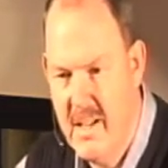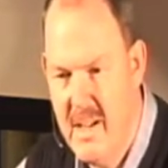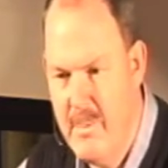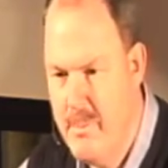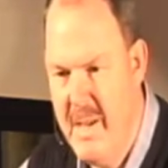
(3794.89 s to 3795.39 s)

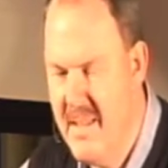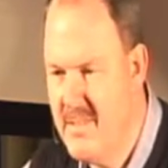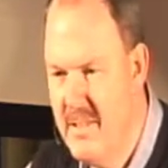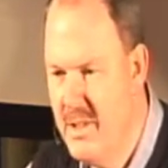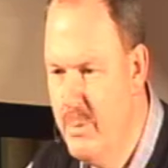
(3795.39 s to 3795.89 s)
I'm
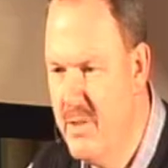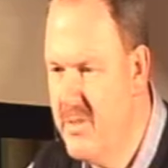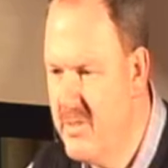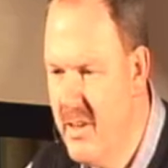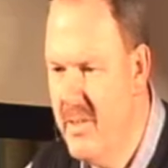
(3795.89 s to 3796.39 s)
amazed that you would
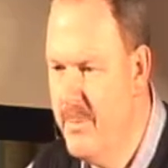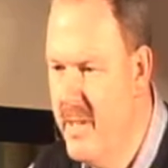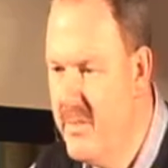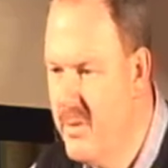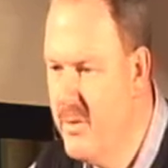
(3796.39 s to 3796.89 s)
serve
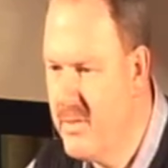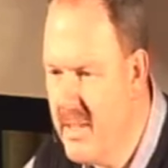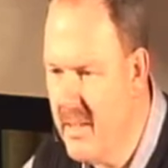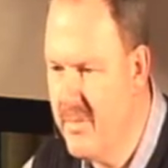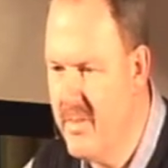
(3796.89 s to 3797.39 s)
me so
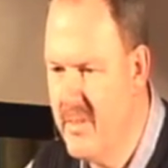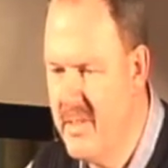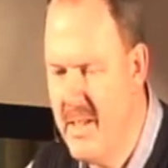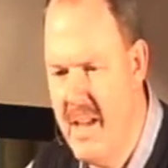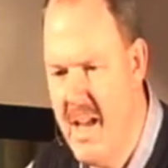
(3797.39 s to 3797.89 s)

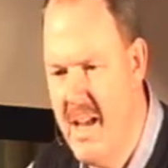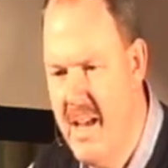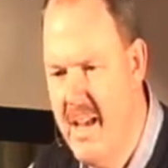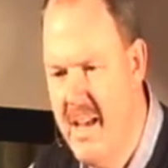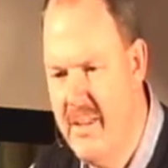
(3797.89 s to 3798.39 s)
selfless.
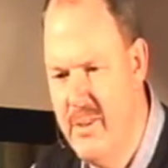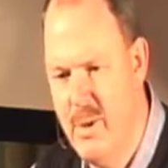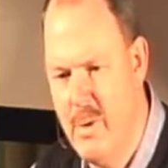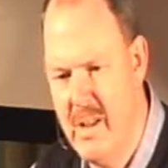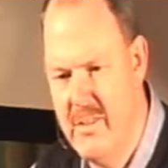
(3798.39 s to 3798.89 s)
and you
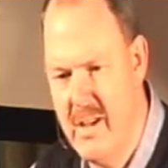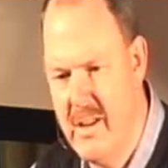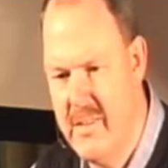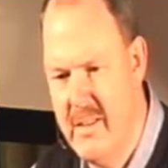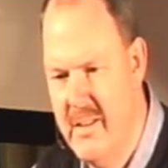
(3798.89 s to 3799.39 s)
know what,
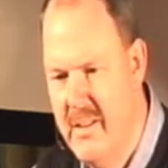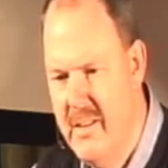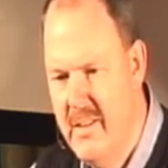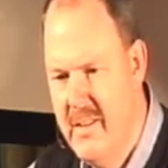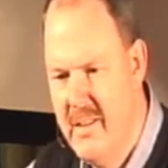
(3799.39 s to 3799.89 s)
Jonathan?
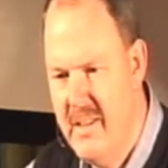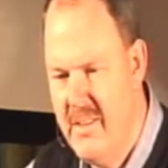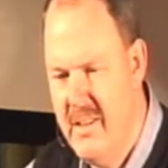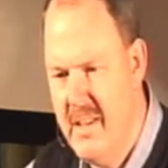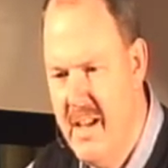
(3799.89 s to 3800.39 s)

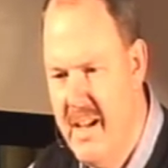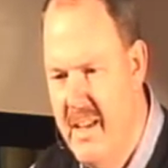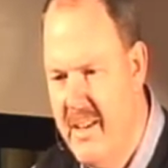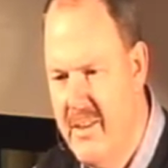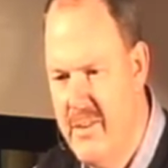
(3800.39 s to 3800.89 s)

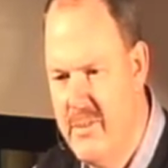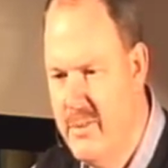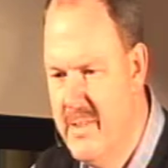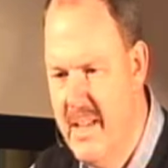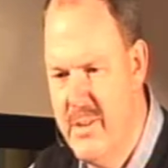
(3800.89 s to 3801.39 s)
I, I, can
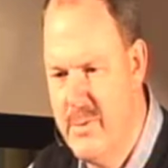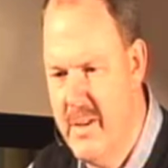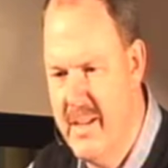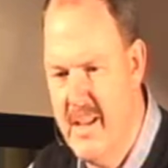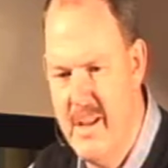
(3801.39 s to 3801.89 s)
also tell it's
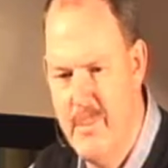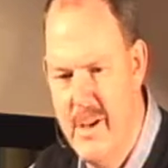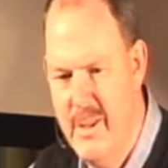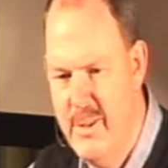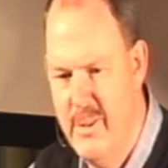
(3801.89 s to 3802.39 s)
really not
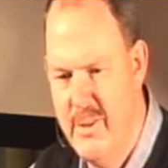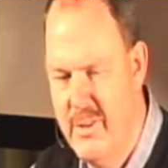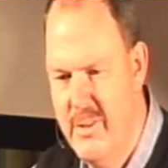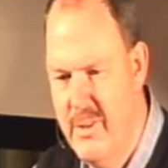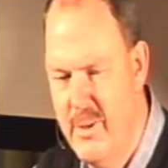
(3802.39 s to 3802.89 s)
about you. You're,
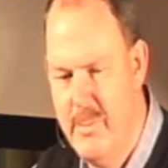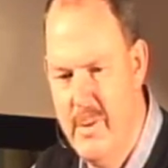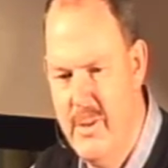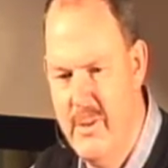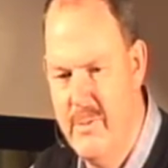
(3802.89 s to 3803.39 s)
you're,
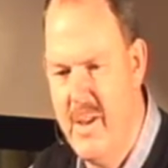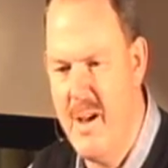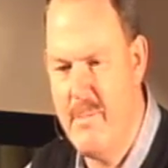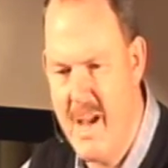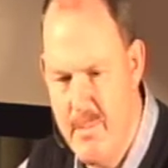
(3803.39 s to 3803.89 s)
you've
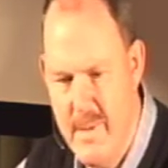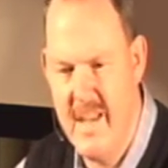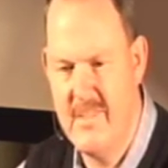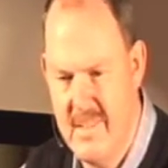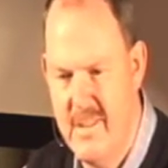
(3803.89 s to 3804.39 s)
got my
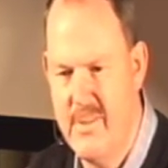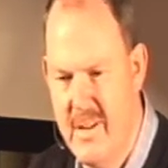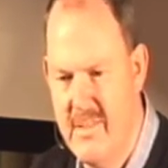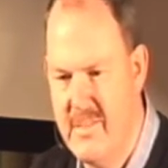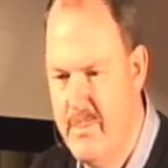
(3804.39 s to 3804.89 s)
best
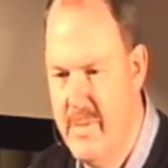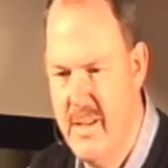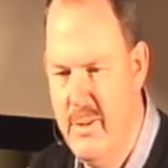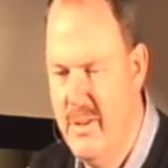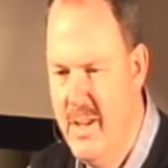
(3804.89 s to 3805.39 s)
interest in
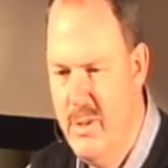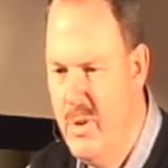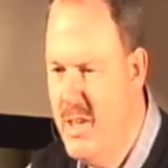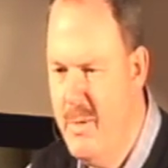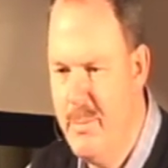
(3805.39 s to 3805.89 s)
mind. You,
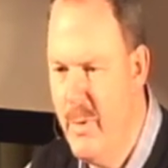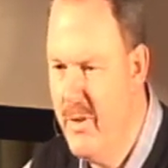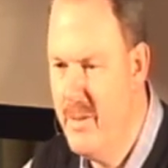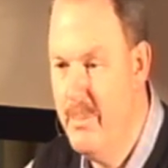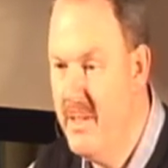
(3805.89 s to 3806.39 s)
you keep
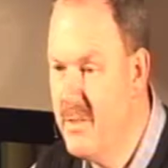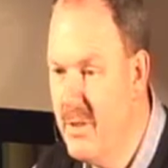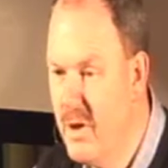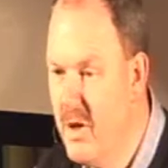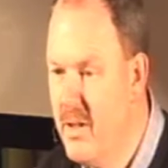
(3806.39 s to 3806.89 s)
pointing me to
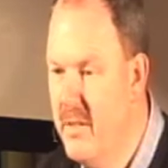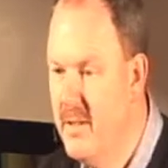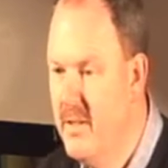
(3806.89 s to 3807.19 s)
God.